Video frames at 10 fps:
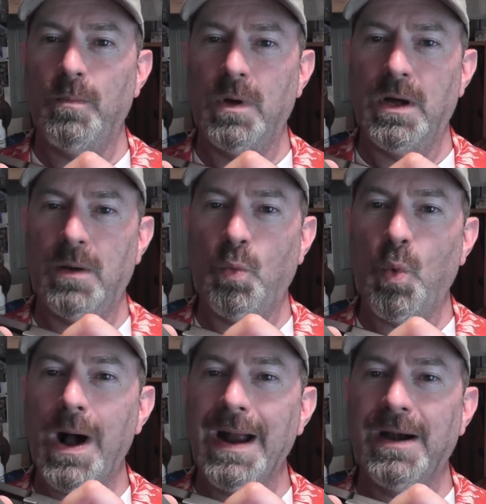uh,
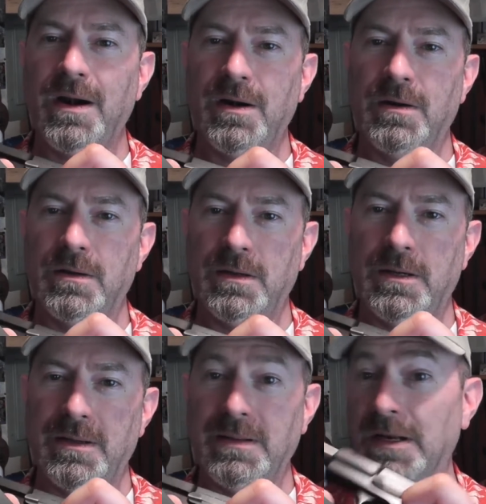wire,
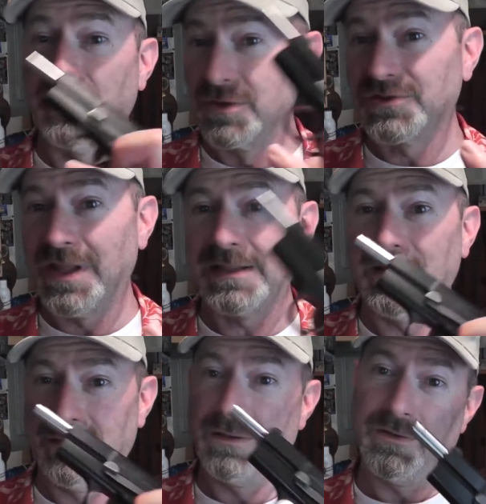uh, and it looks like
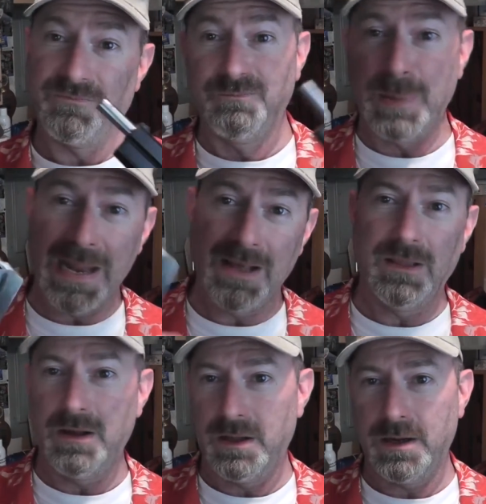the little
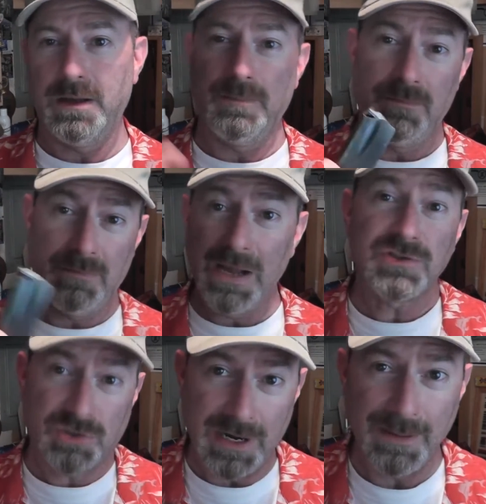bail on a
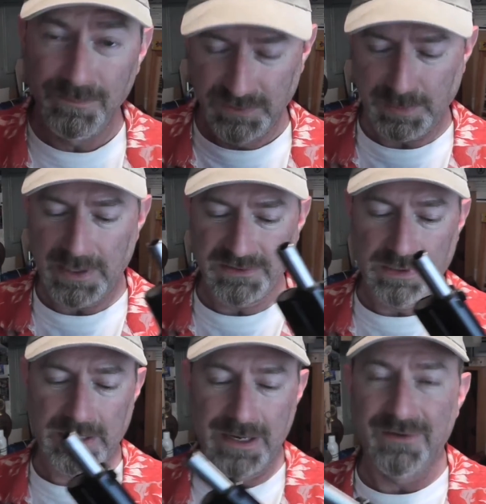mousetrap,
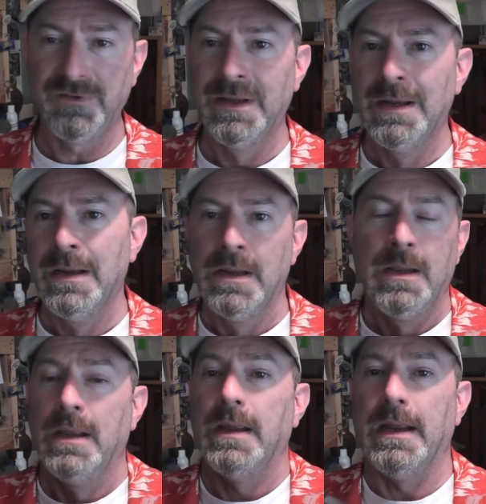surprisingly enough.
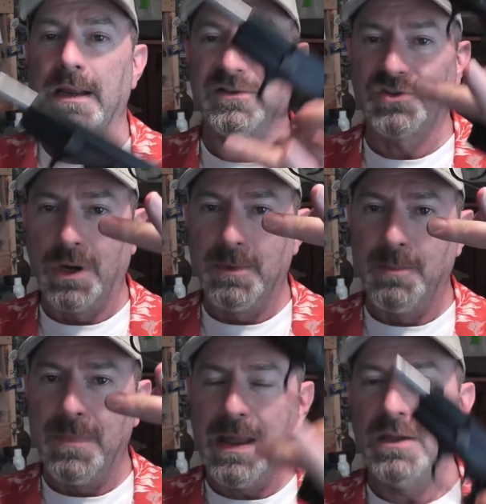And so I'm going
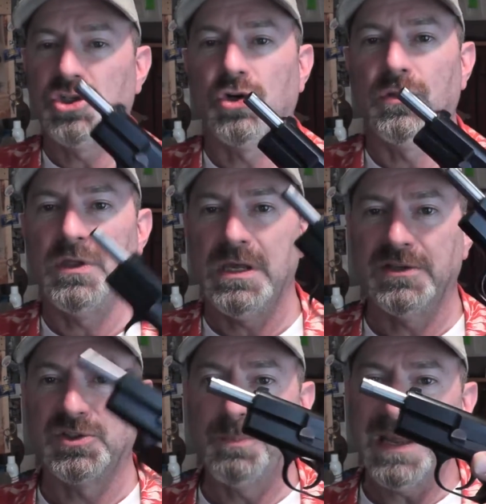to measure the
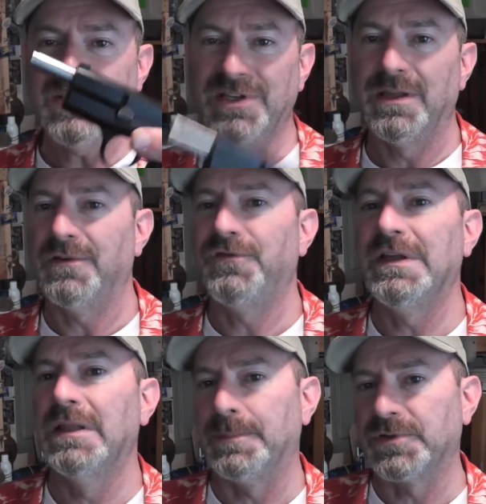spacing of the
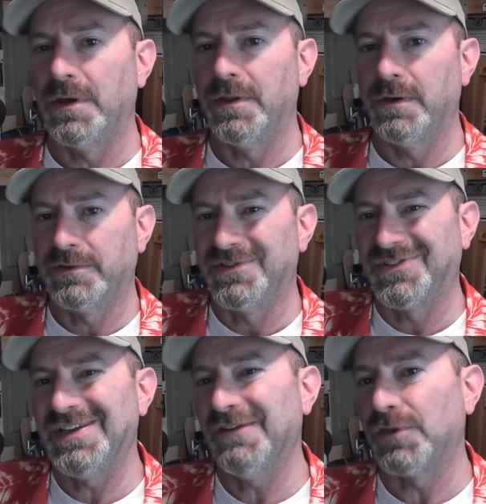feed lips on those and
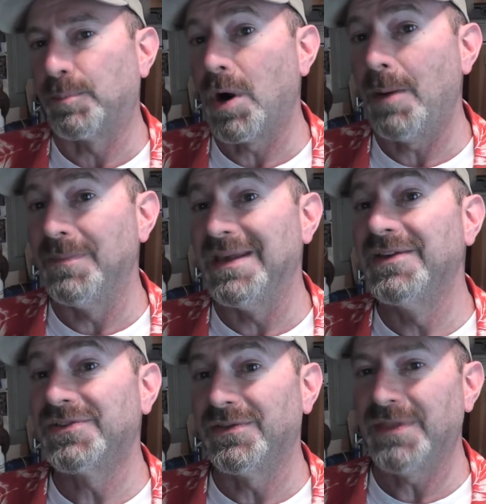see if the problem
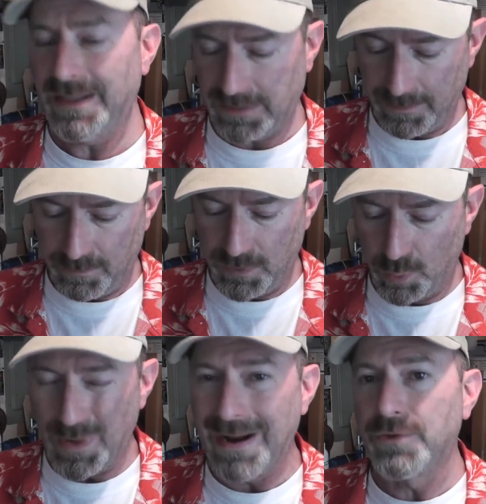isn't that the, the
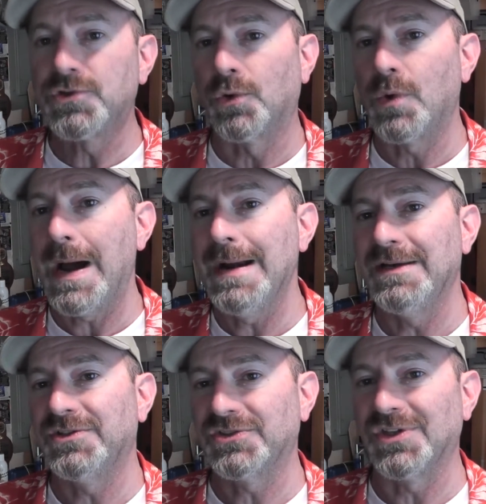rounds are
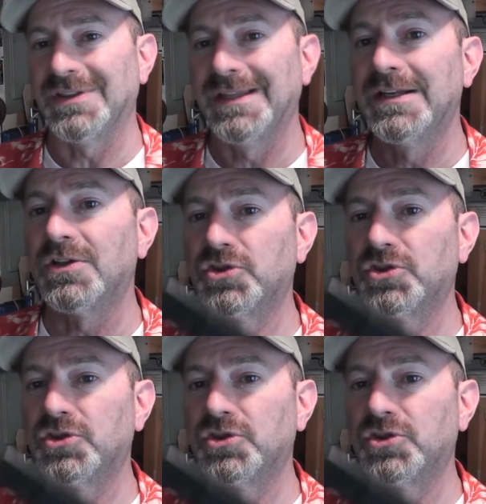riding just a little